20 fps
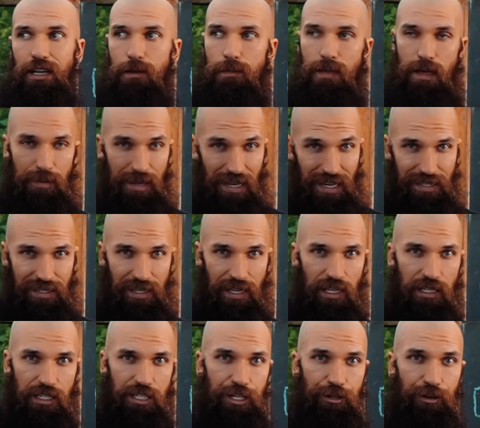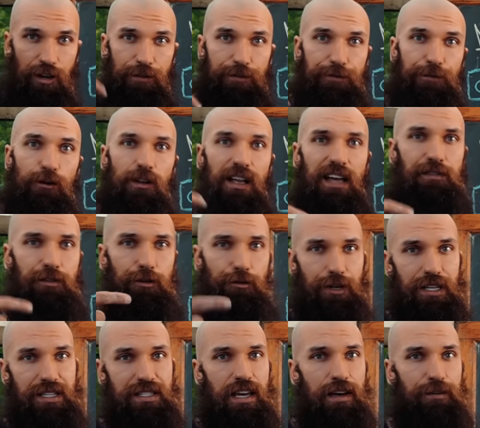maybe I need to consider a full heavy
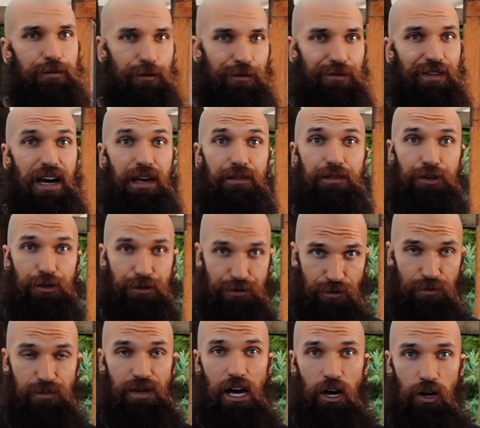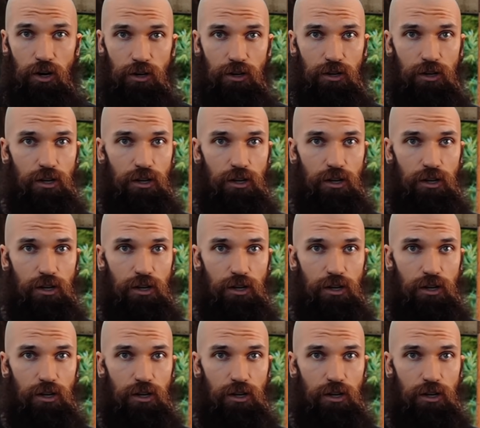reset for 5 years from now,